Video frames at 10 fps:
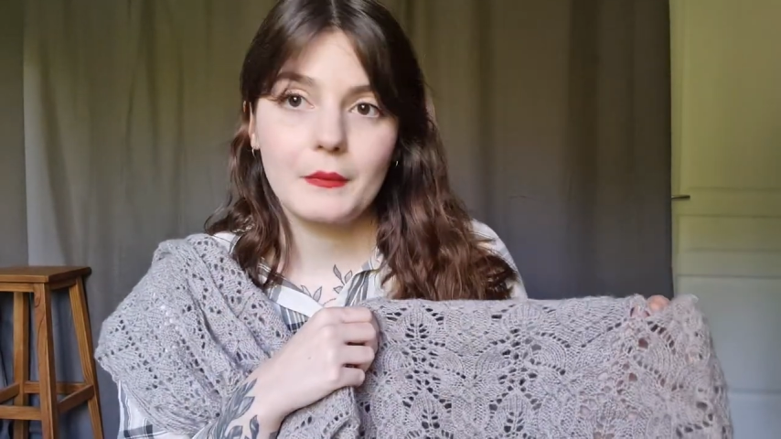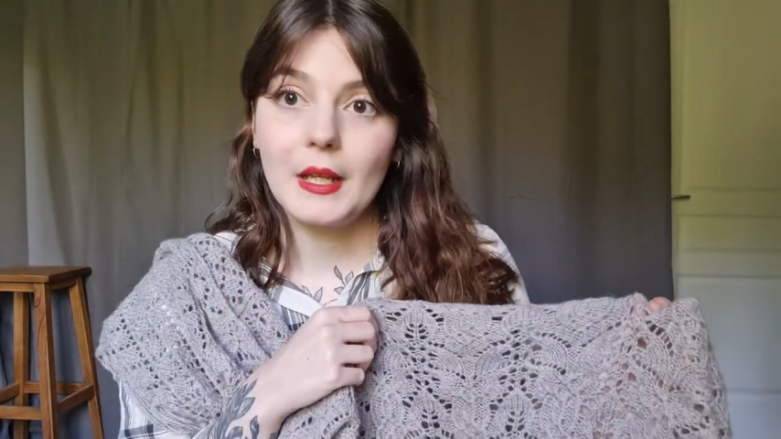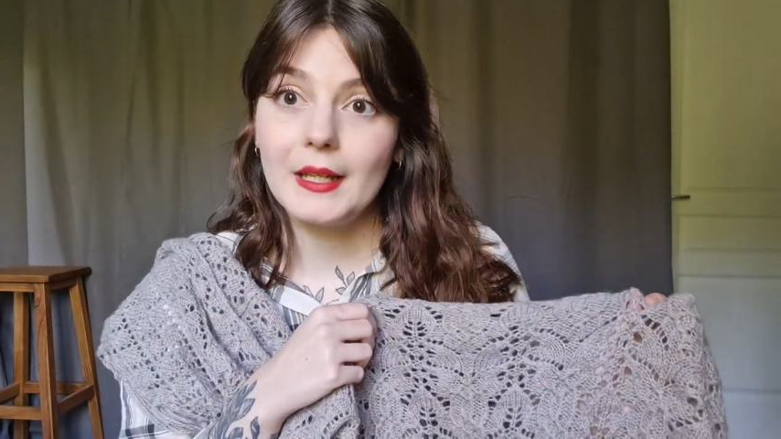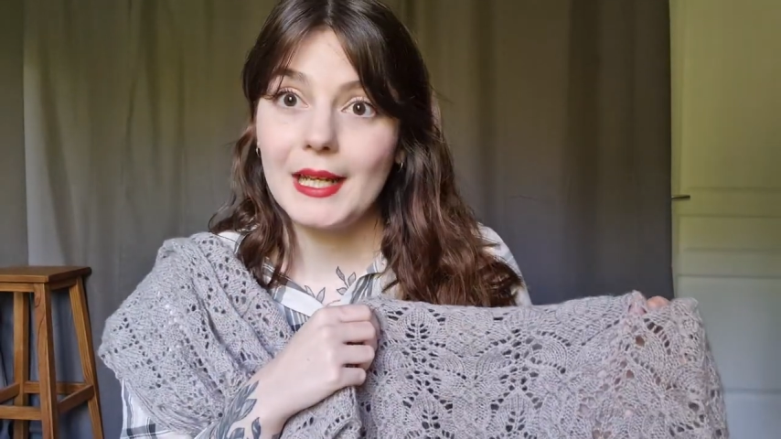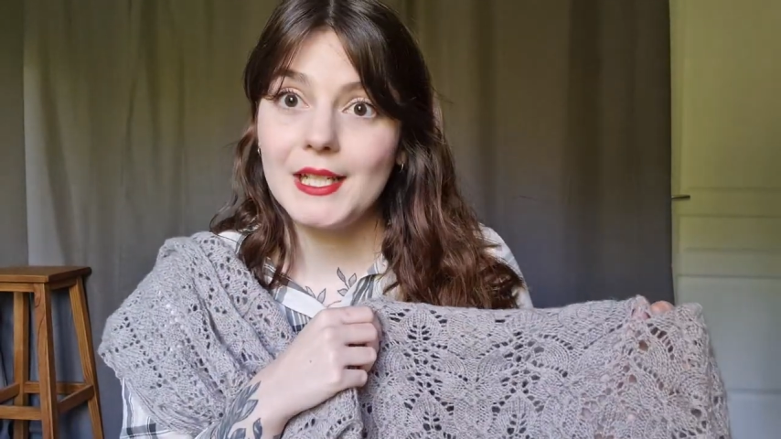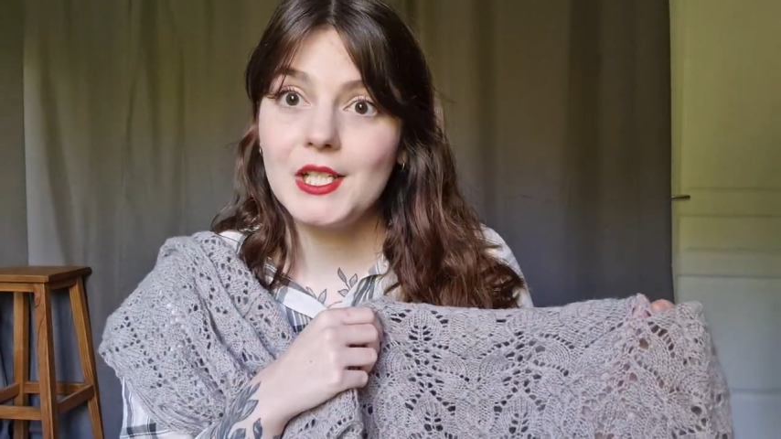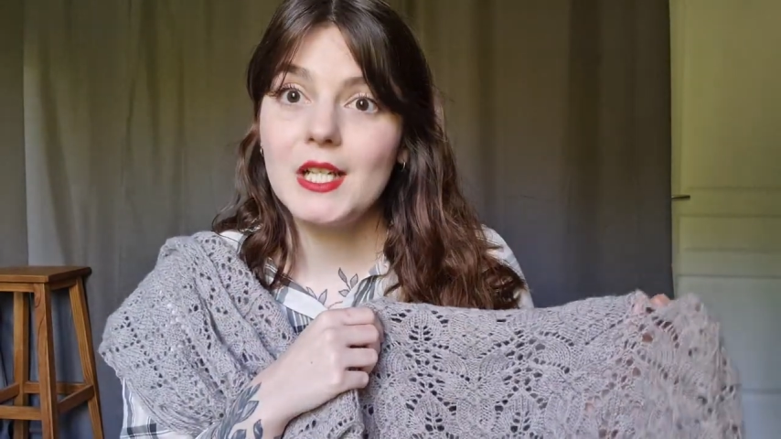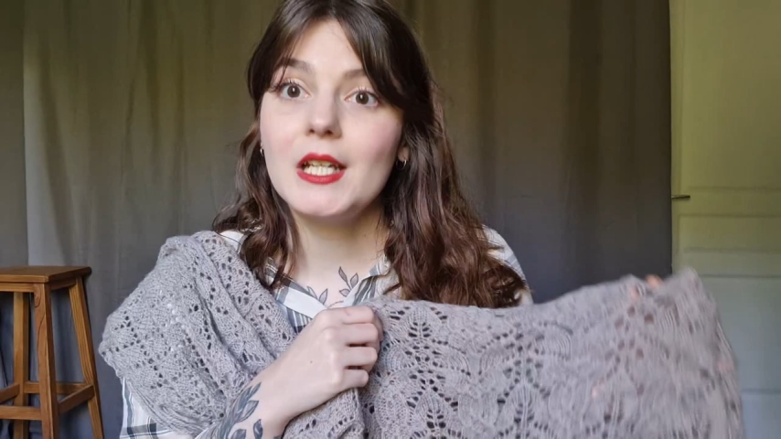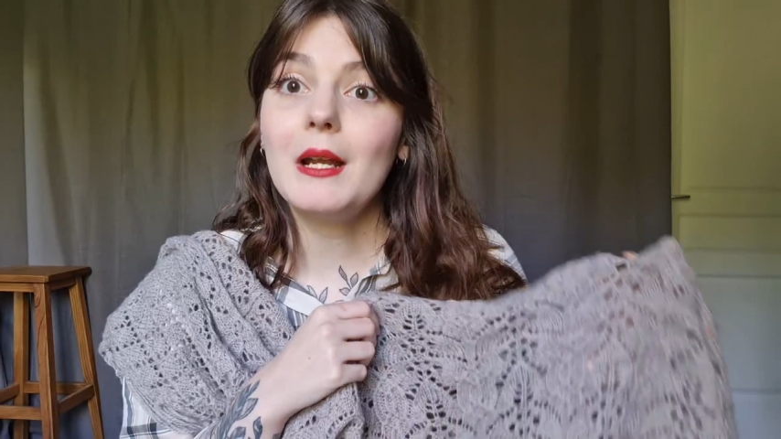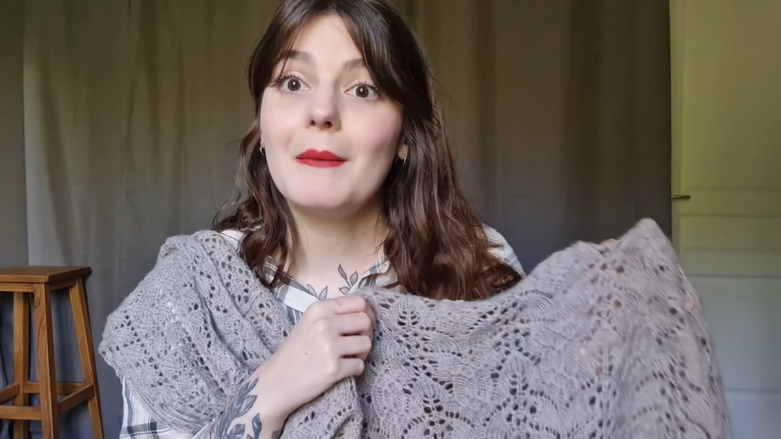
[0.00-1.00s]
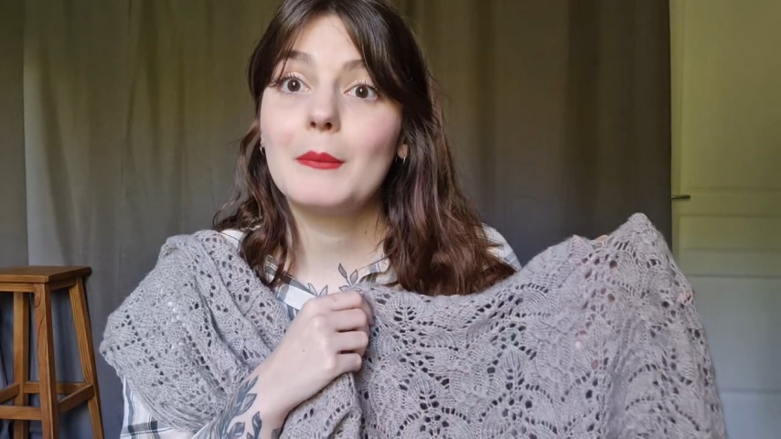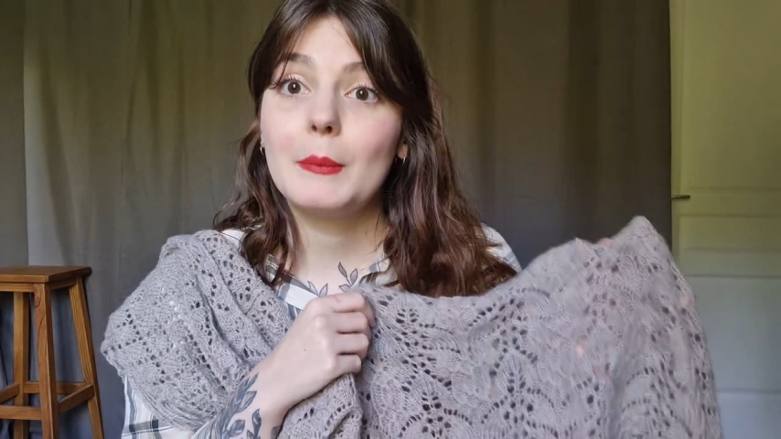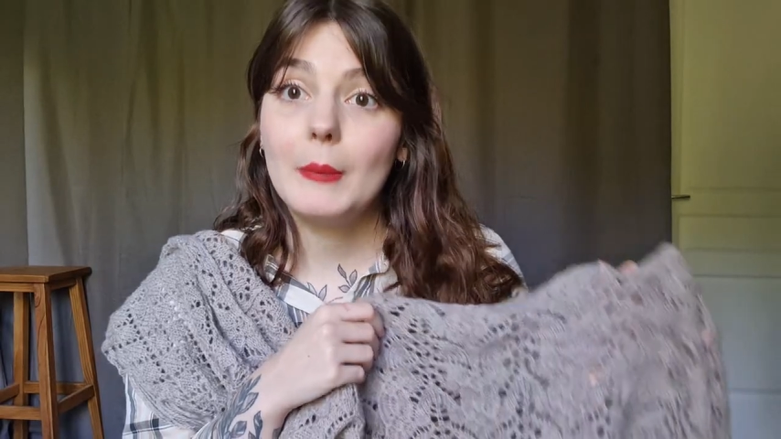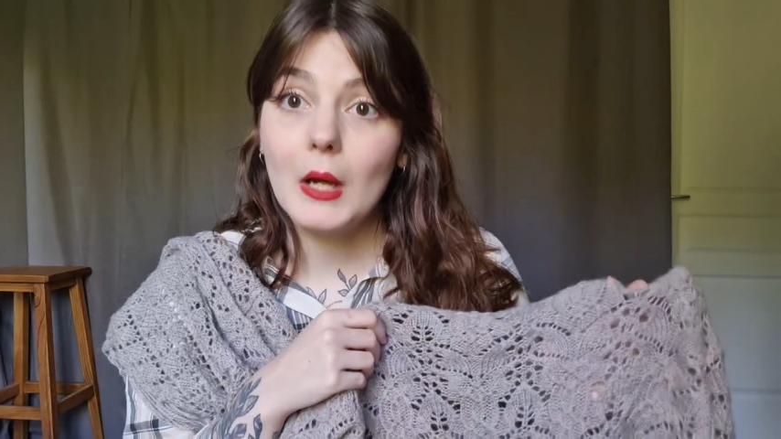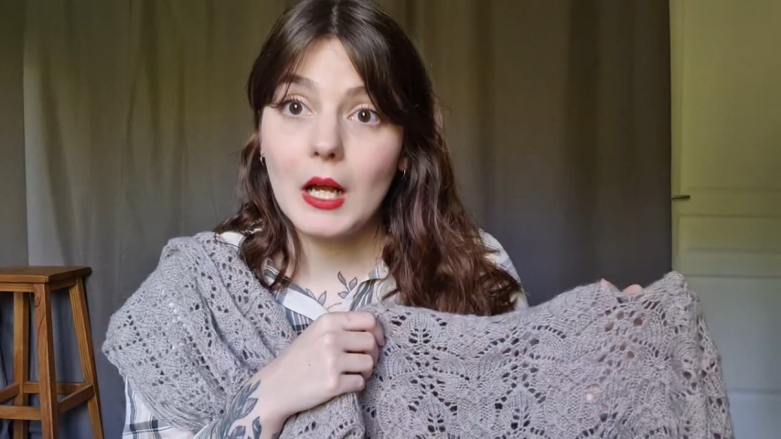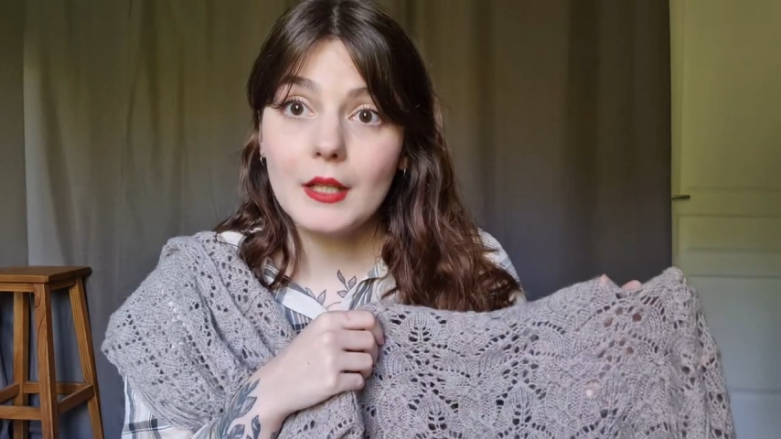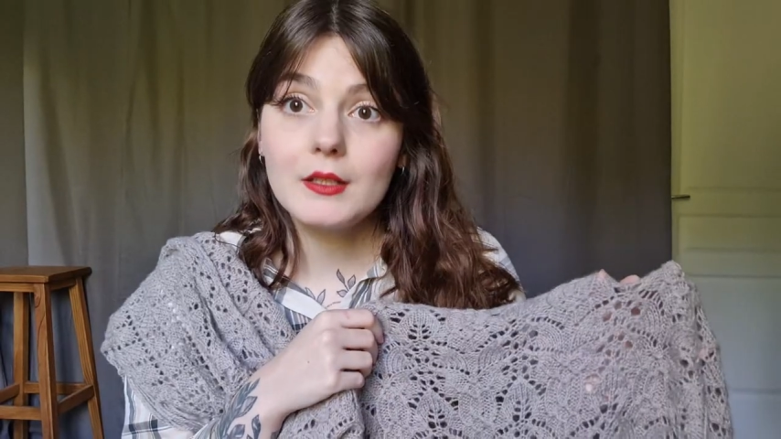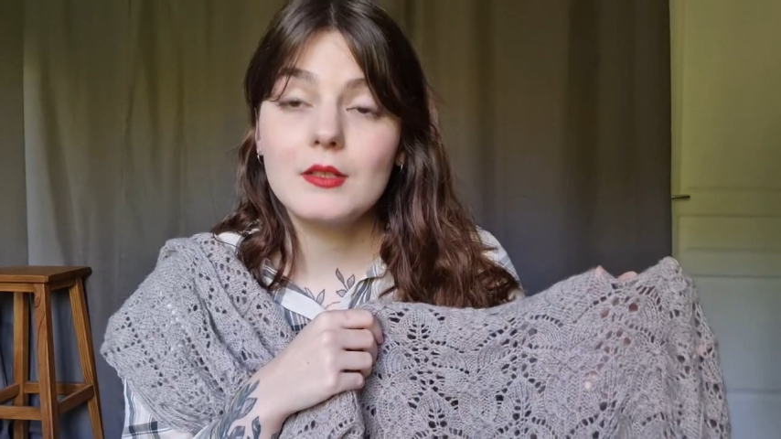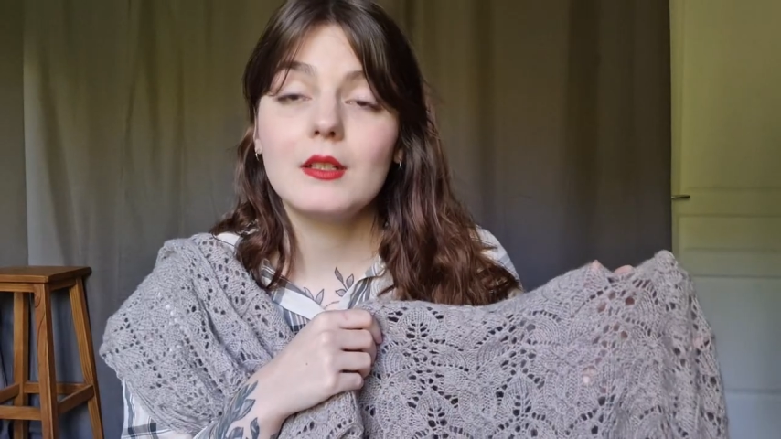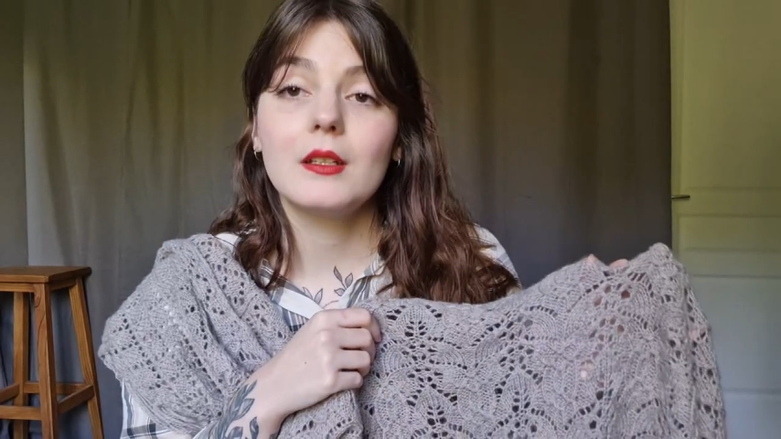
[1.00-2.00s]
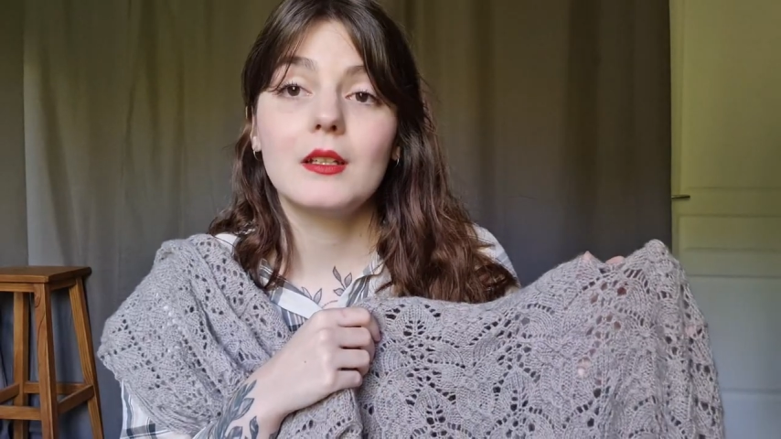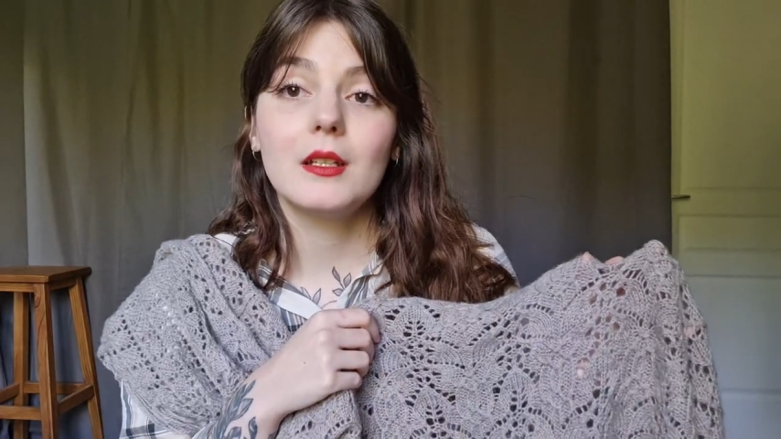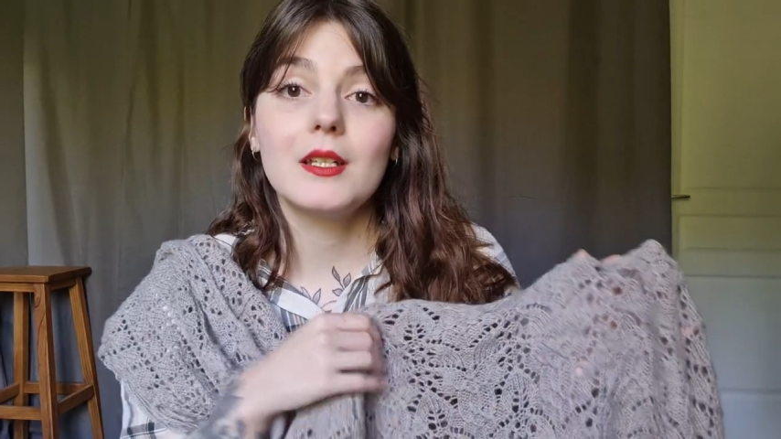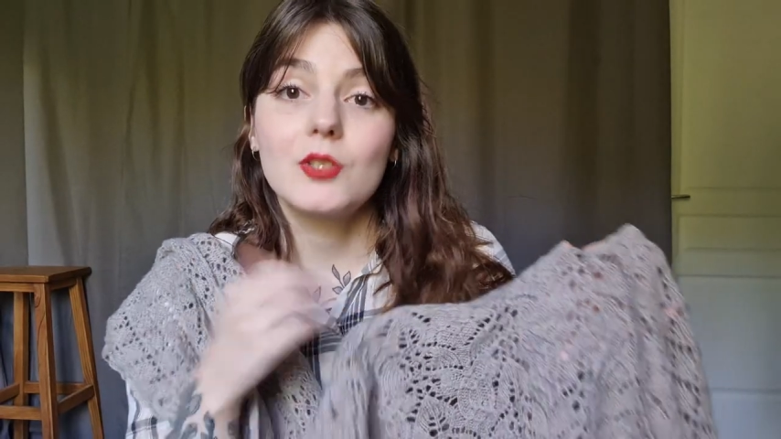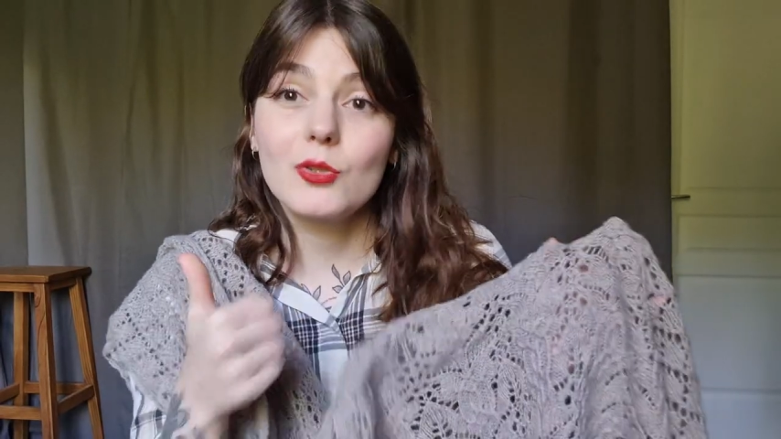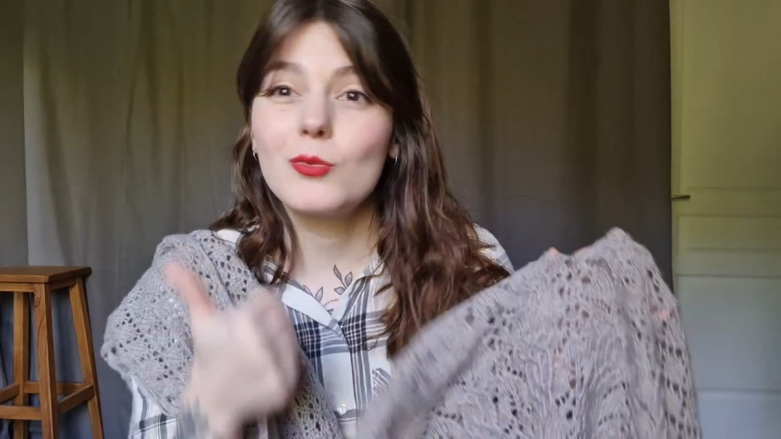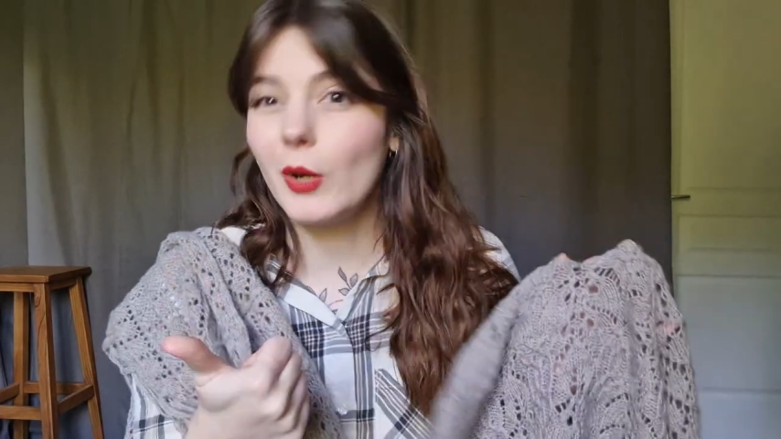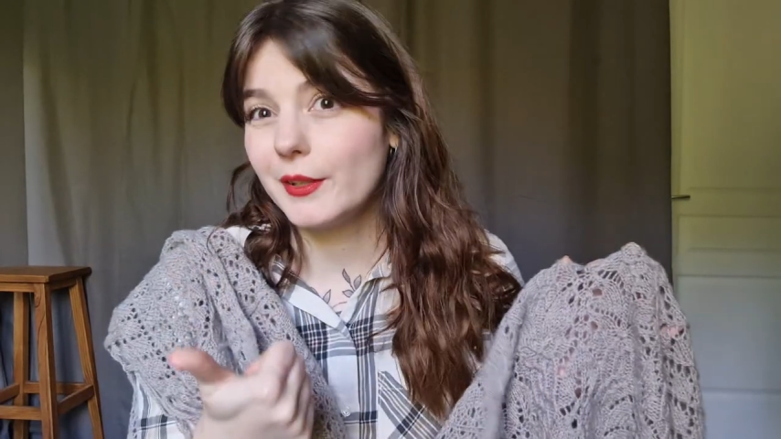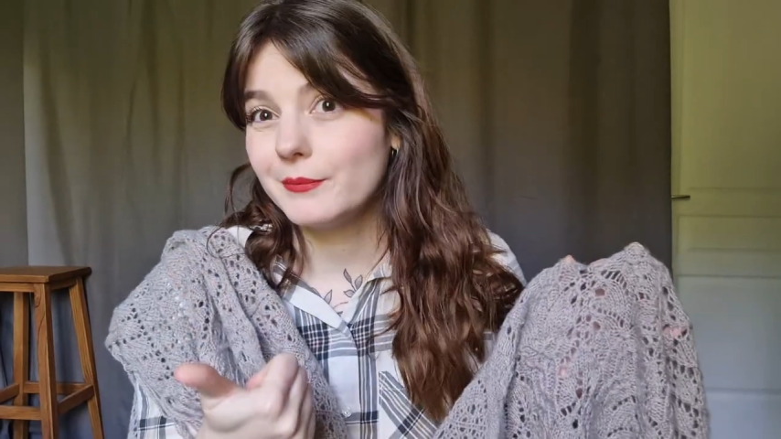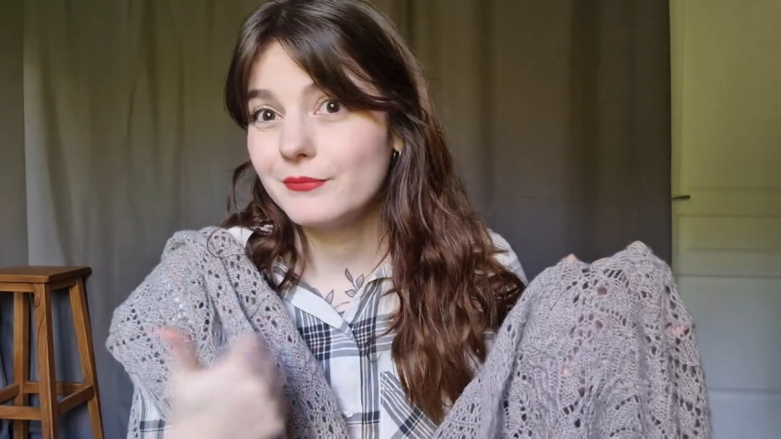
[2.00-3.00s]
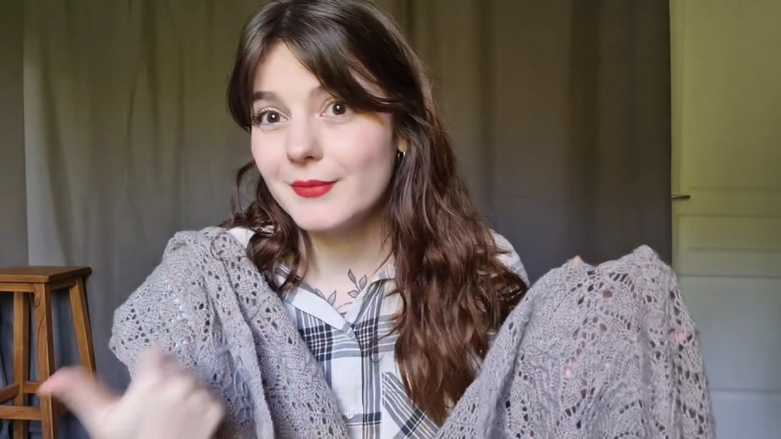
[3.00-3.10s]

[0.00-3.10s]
engaging, but it's just one.